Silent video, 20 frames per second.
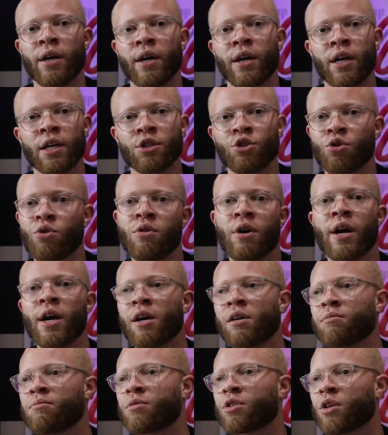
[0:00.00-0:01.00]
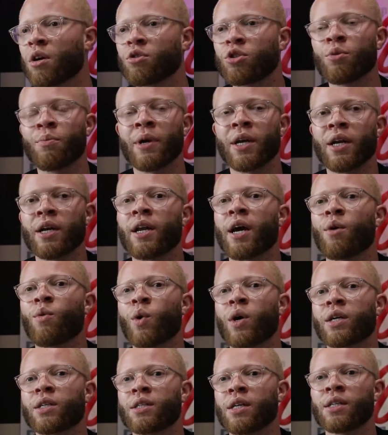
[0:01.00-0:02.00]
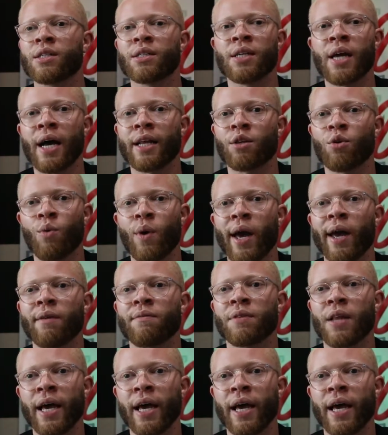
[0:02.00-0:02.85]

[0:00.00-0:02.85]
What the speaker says: Instagram, social media networks is not the wave.